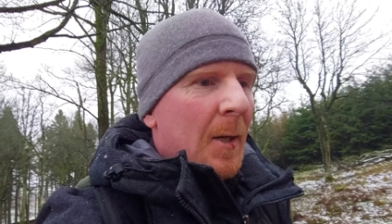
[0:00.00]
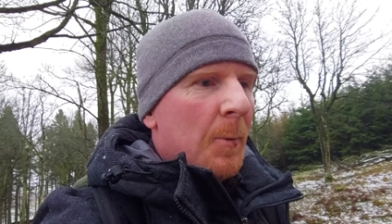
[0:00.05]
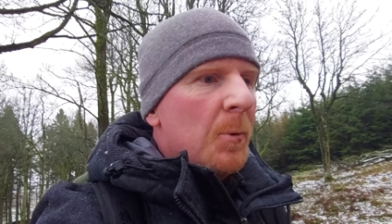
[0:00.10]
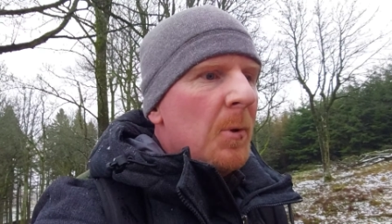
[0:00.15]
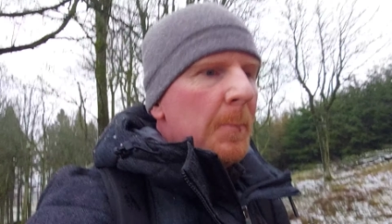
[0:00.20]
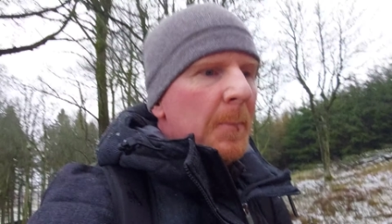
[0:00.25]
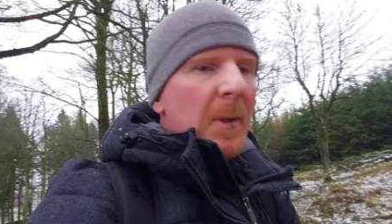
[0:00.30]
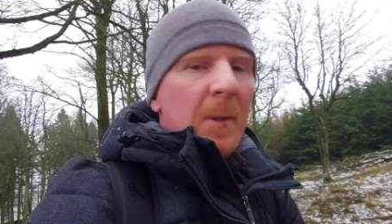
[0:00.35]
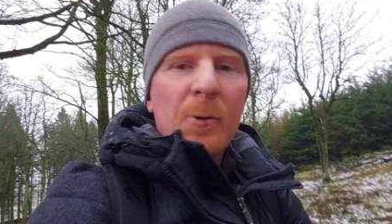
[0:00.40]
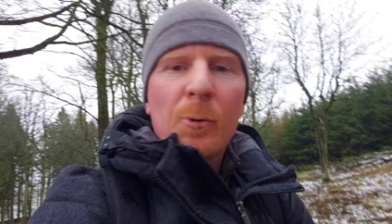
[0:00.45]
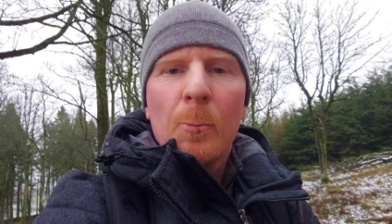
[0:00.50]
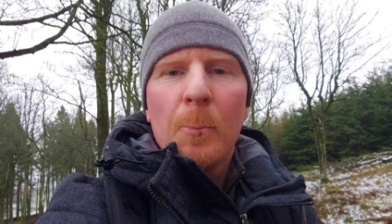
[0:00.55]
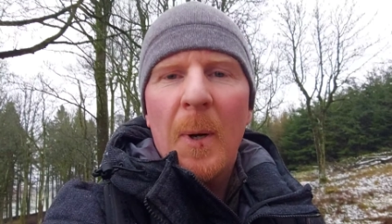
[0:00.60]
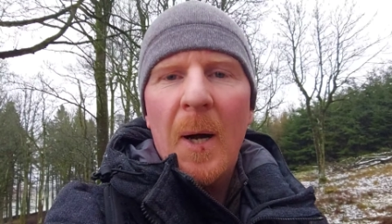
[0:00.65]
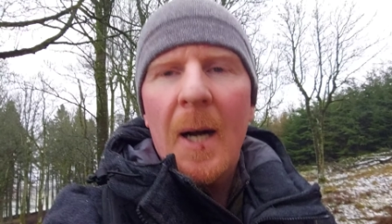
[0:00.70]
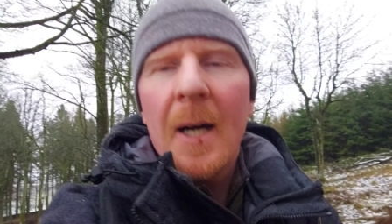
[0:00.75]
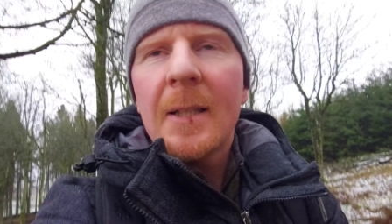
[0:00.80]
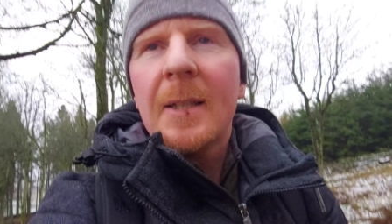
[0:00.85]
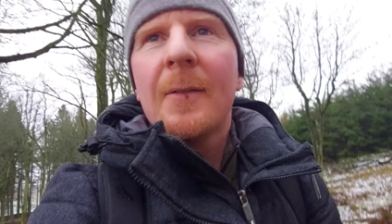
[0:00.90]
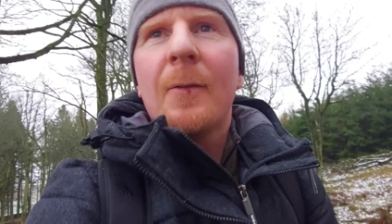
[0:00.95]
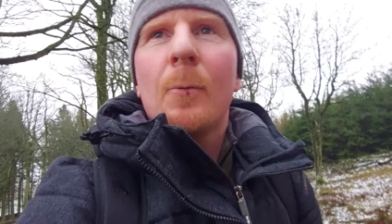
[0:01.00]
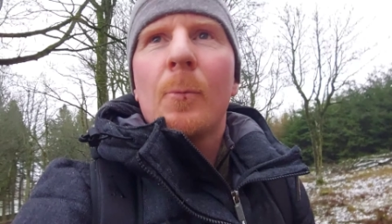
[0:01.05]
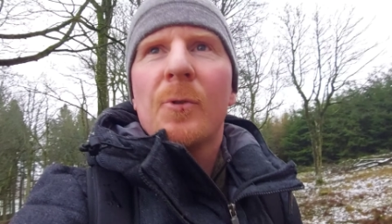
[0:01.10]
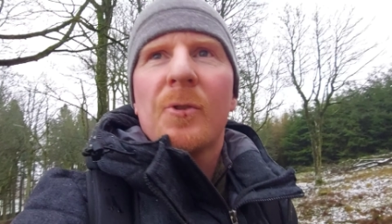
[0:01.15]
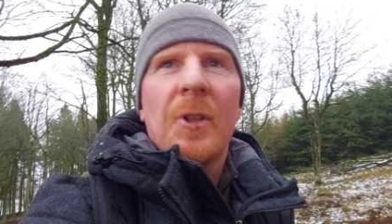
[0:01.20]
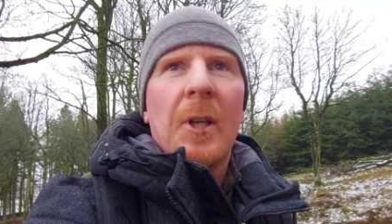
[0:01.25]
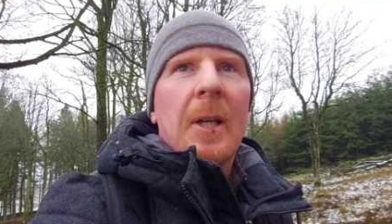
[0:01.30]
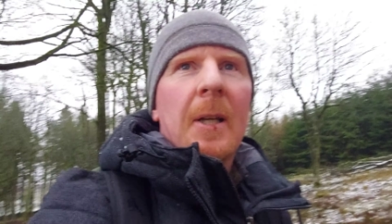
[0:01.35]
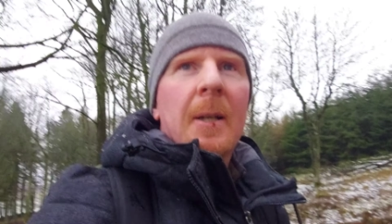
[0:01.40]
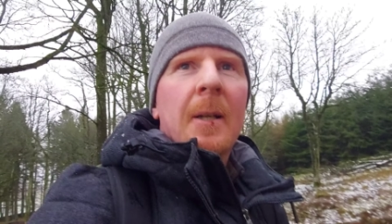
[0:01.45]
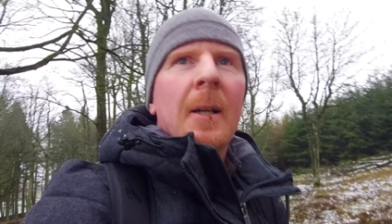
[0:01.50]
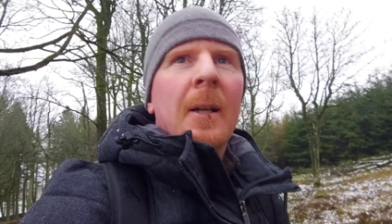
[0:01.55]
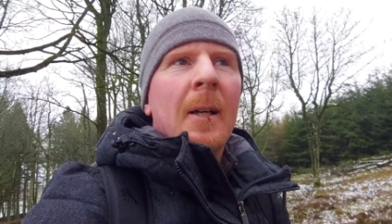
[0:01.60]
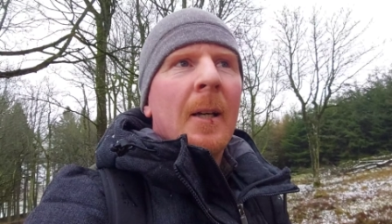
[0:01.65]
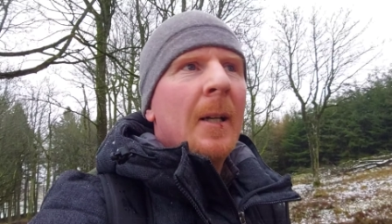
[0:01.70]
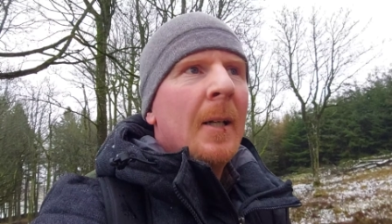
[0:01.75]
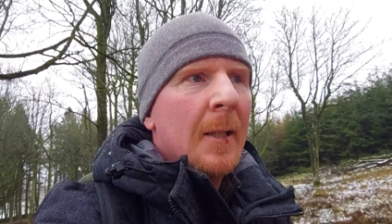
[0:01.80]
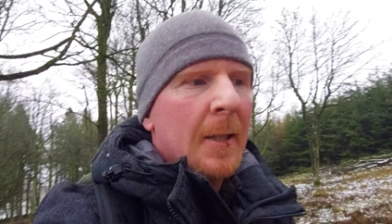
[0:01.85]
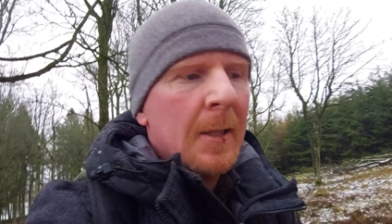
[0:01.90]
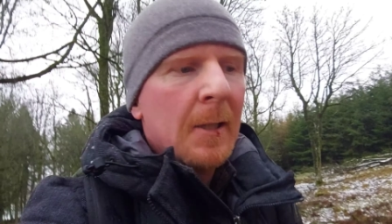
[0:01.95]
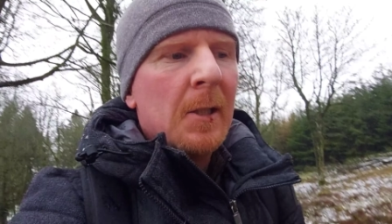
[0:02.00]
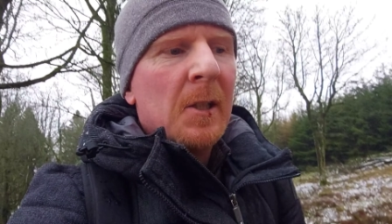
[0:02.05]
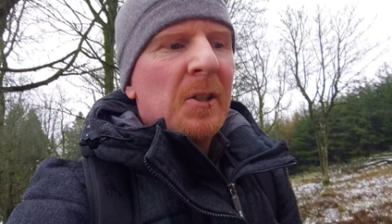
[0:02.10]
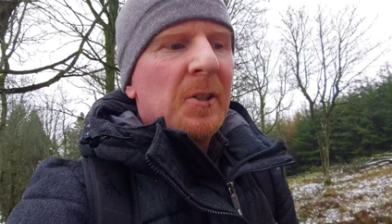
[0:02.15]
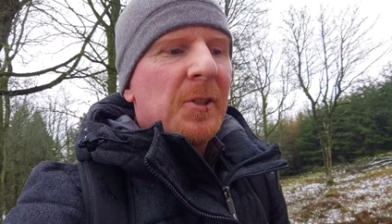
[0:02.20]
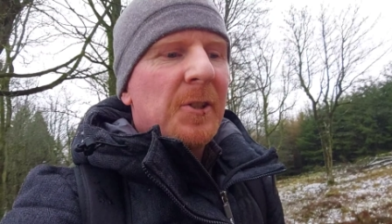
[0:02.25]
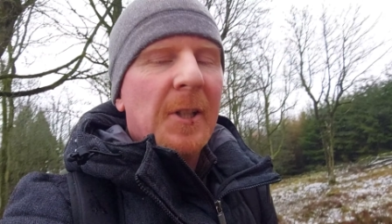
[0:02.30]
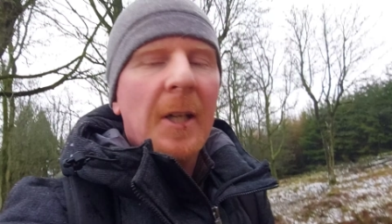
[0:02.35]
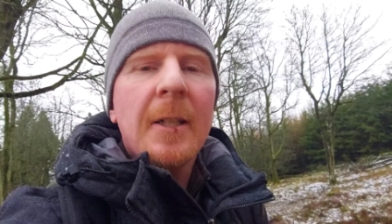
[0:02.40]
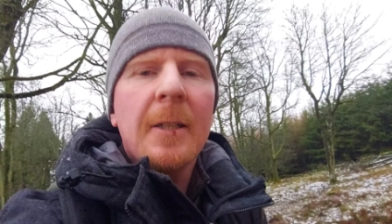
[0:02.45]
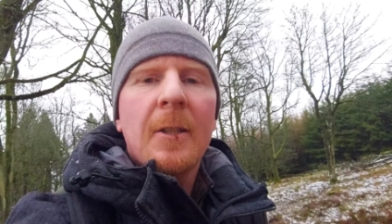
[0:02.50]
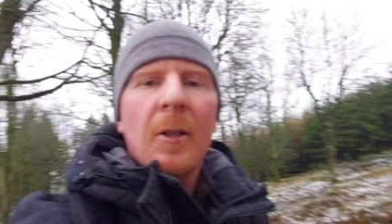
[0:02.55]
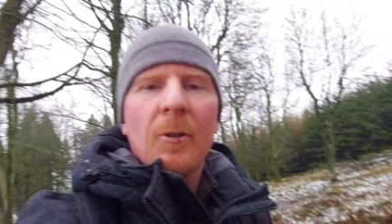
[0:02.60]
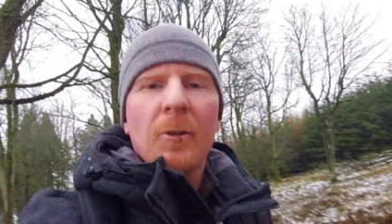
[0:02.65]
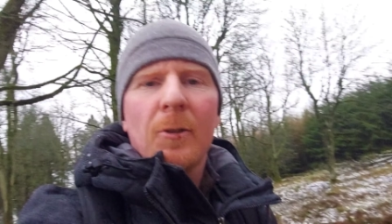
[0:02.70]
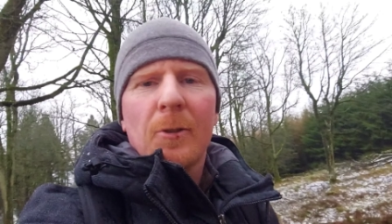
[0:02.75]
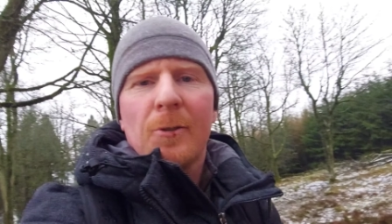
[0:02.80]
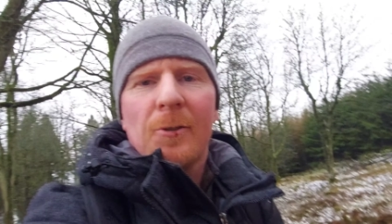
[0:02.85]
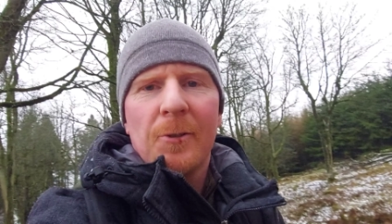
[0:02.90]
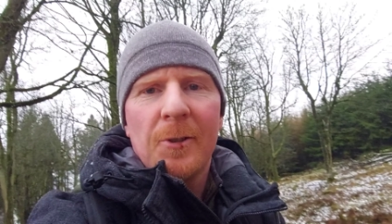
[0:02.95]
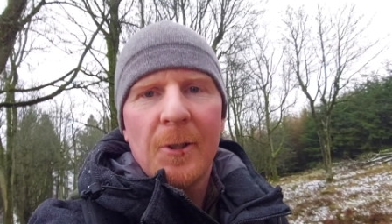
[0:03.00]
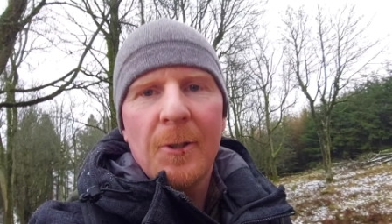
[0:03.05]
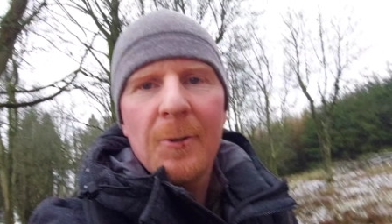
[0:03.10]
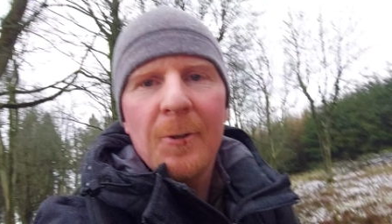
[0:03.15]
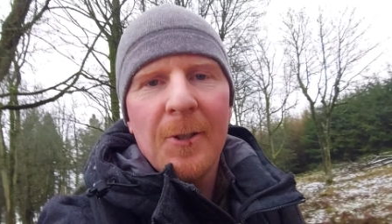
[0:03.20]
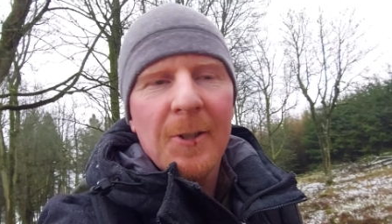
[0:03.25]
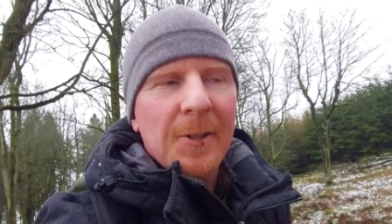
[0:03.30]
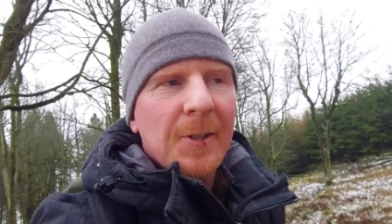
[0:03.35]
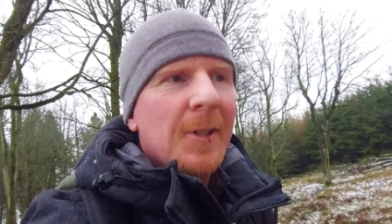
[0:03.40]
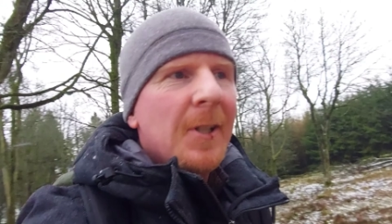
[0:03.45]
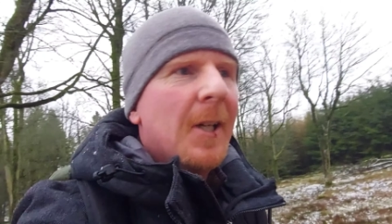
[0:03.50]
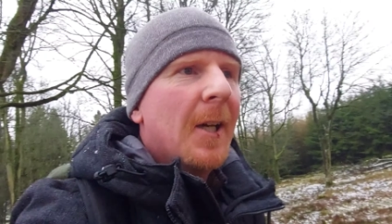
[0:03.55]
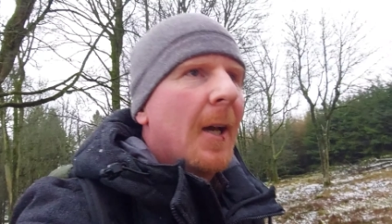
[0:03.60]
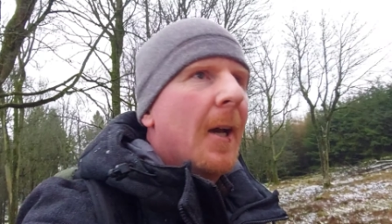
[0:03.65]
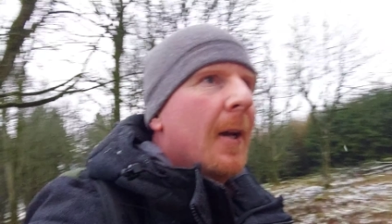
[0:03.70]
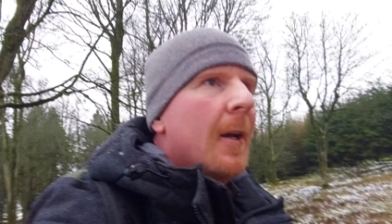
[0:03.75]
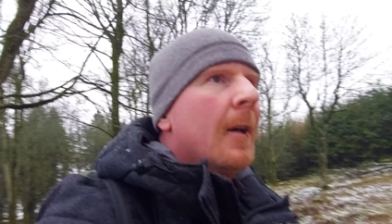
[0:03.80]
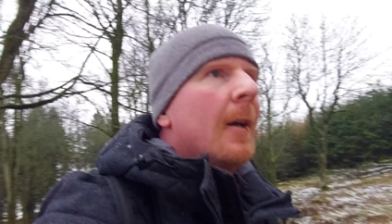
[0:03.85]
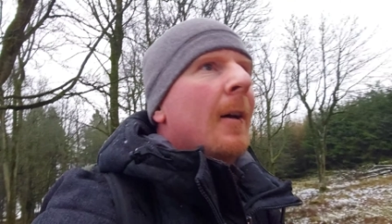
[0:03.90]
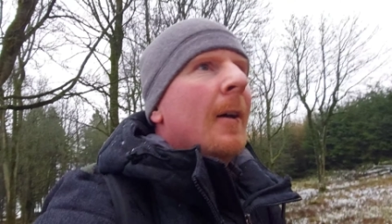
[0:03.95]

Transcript: wouldn't be so bad if it was like skin coloured so you couldn't see it.